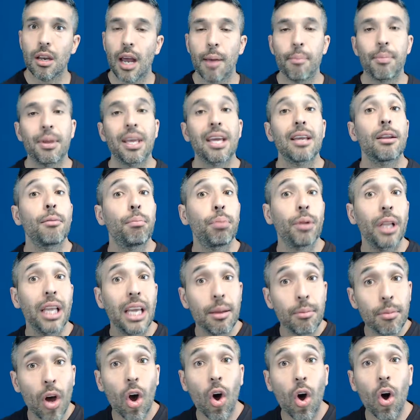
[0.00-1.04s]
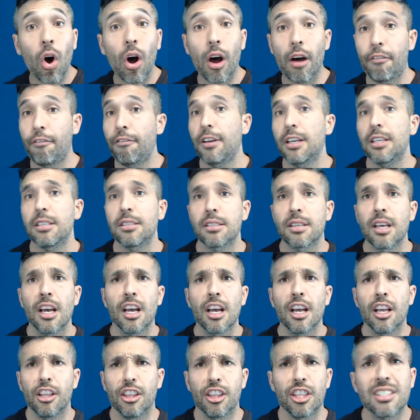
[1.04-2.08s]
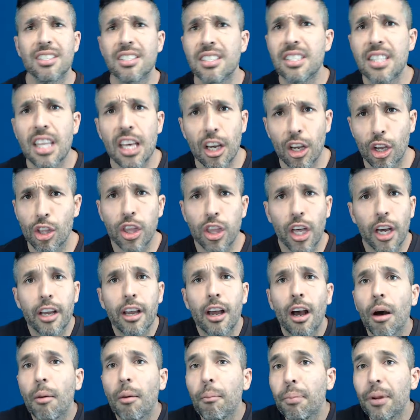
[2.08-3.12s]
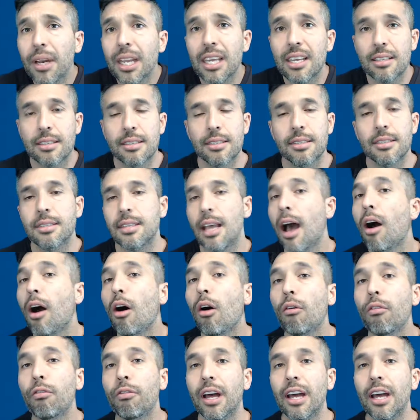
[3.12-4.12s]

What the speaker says: I began to blame the office, the company itself.